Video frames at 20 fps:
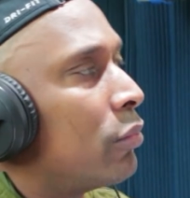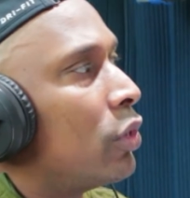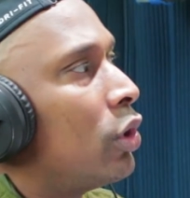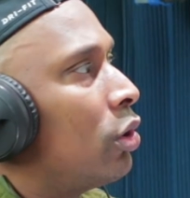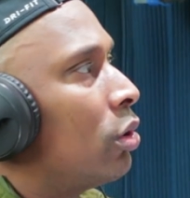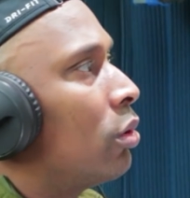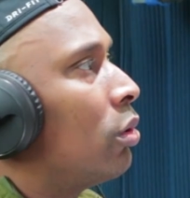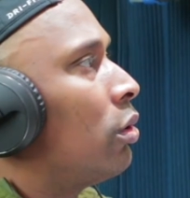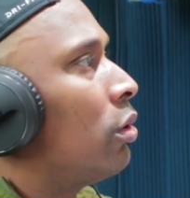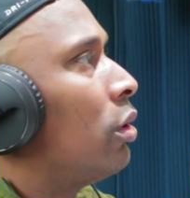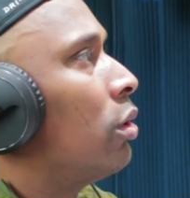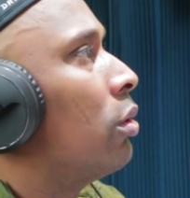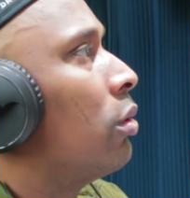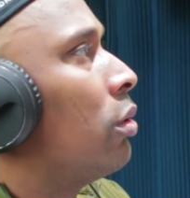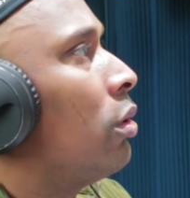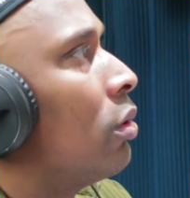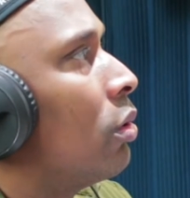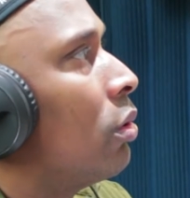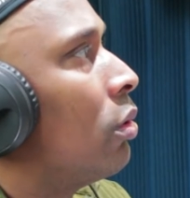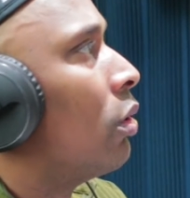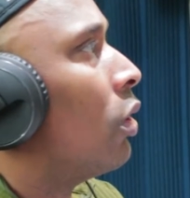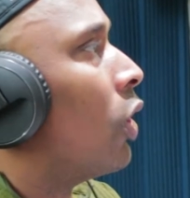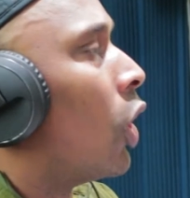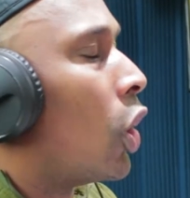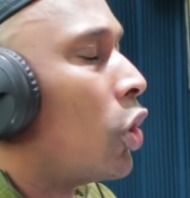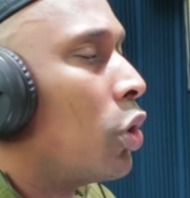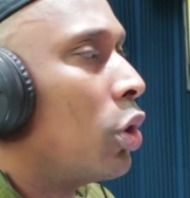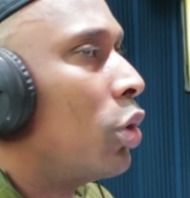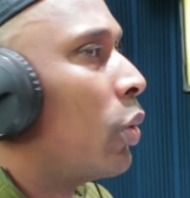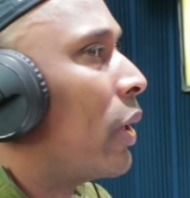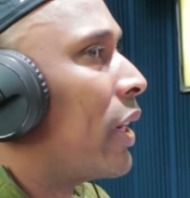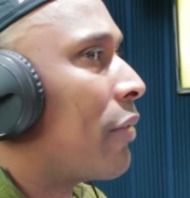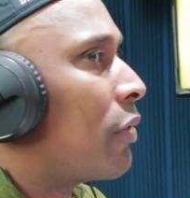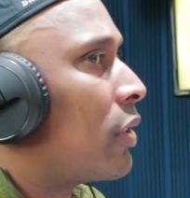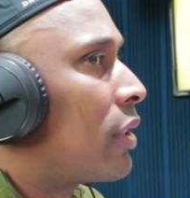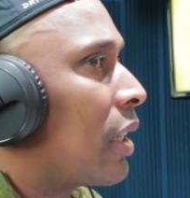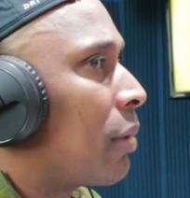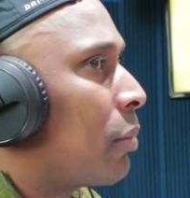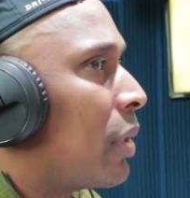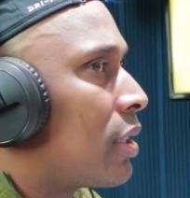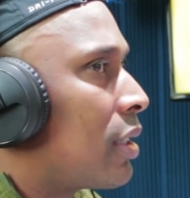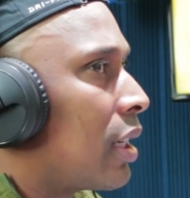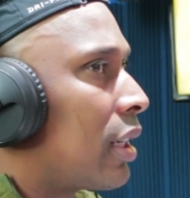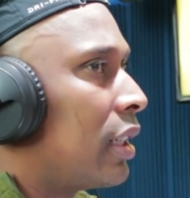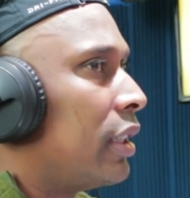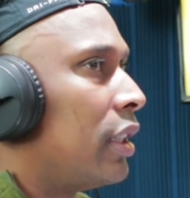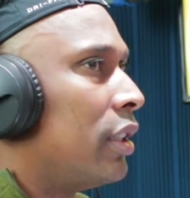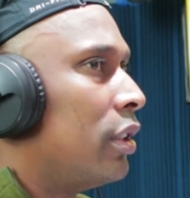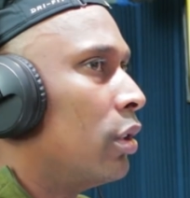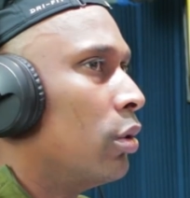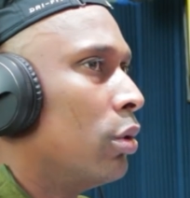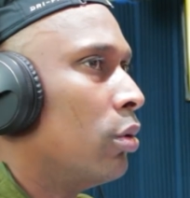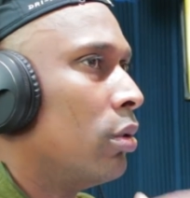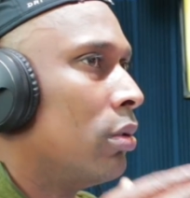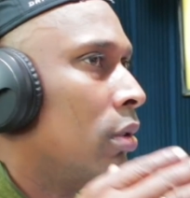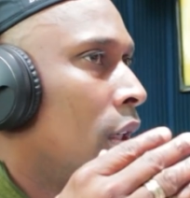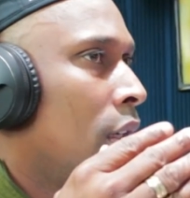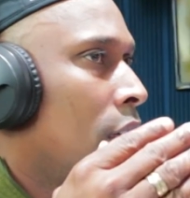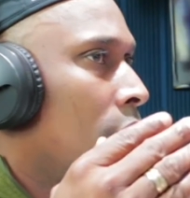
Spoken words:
You doing everything basically. You